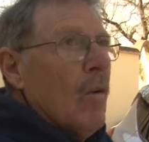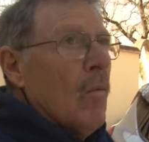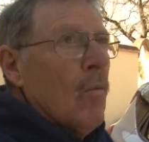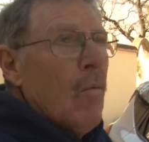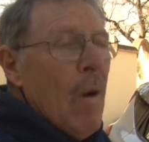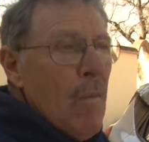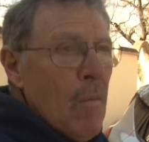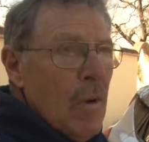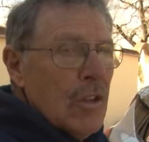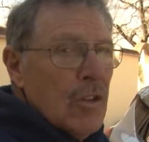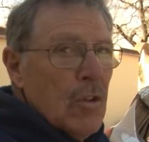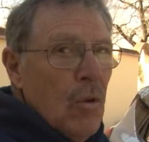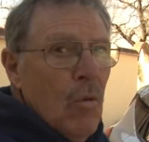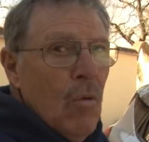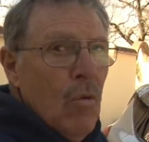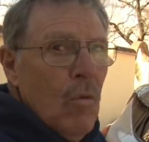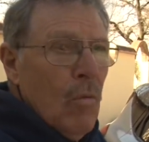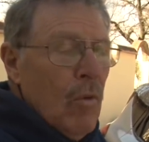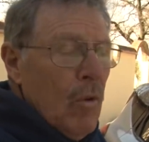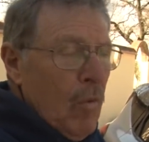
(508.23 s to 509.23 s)
One whistle
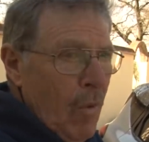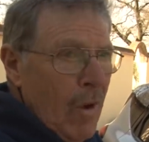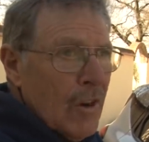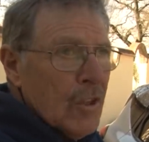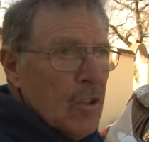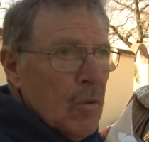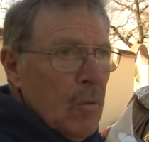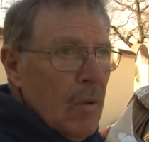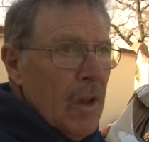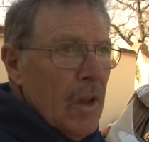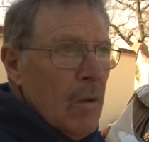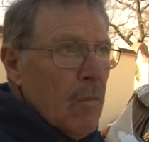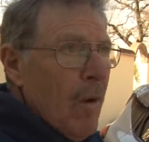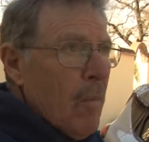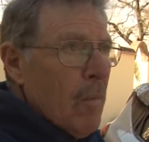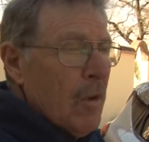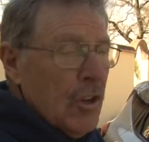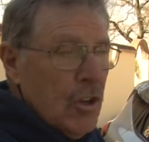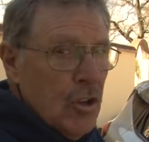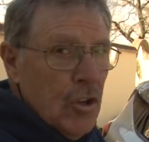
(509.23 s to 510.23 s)
with 1 squeak, one
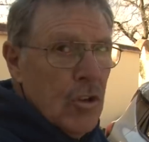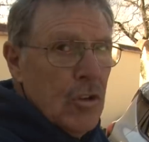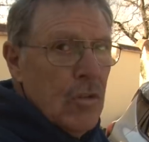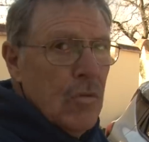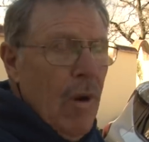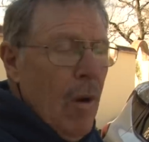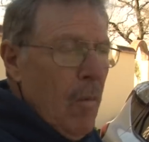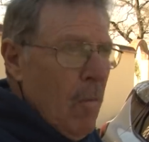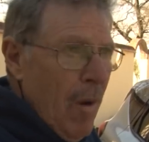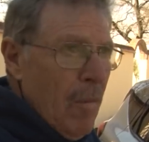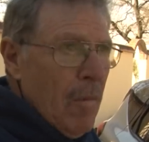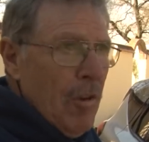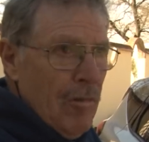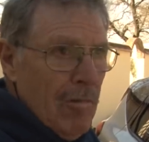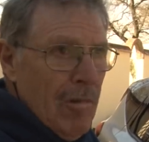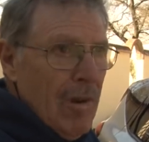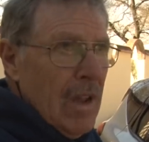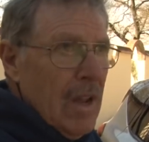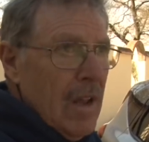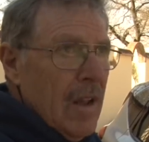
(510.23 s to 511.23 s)
with 2 and one with
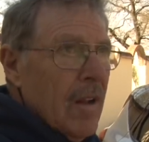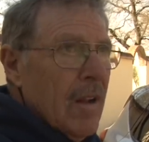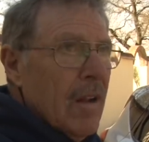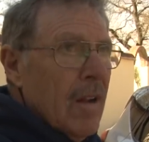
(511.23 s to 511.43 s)
3.